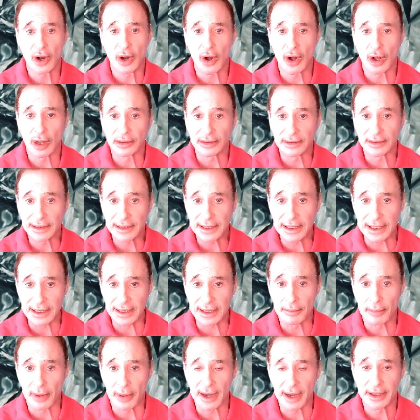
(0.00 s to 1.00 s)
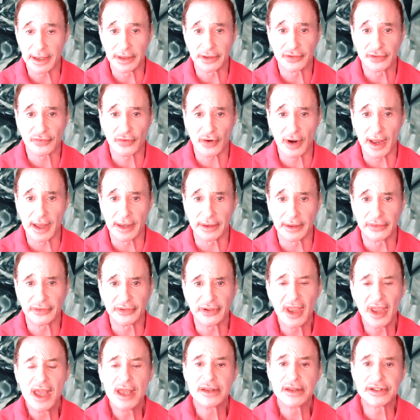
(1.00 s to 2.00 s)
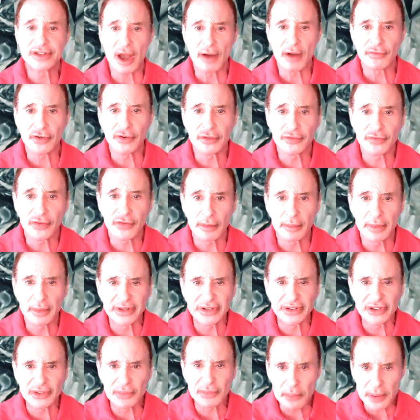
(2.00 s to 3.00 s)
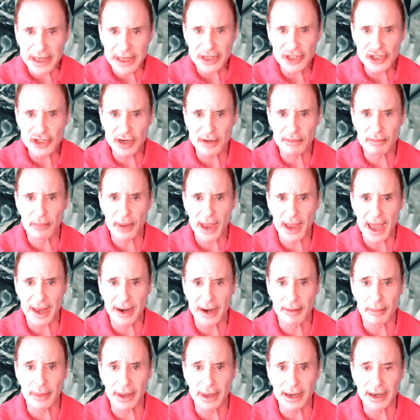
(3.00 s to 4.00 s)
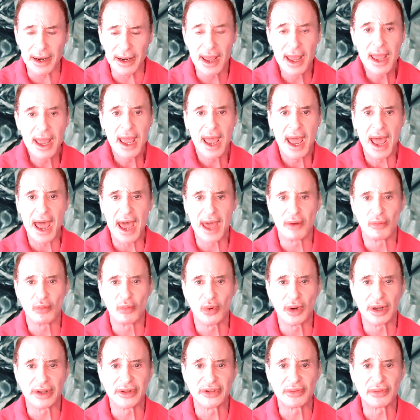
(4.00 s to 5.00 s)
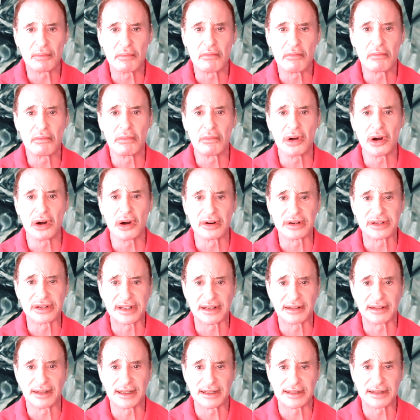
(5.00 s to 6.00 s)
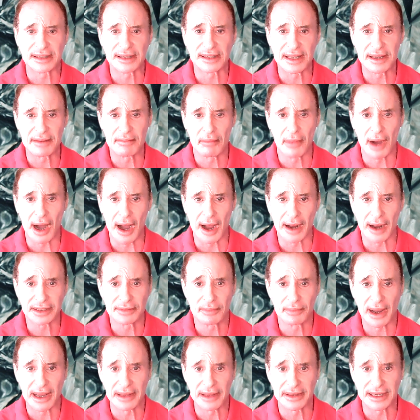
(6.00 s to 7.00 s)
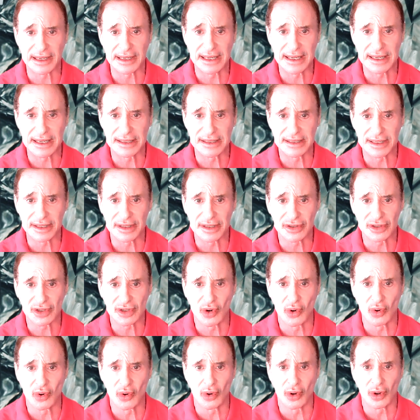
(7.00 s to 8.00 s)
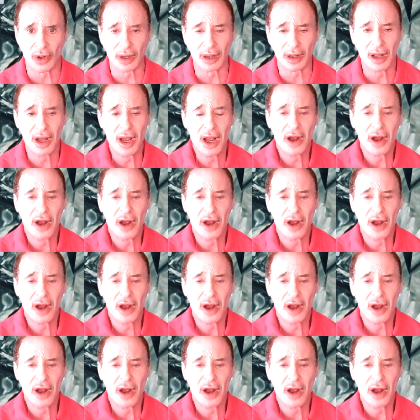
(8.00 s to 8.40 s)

called Lee by his friends, suffered from a speech impediment and was mercilessly mocked by the kids in school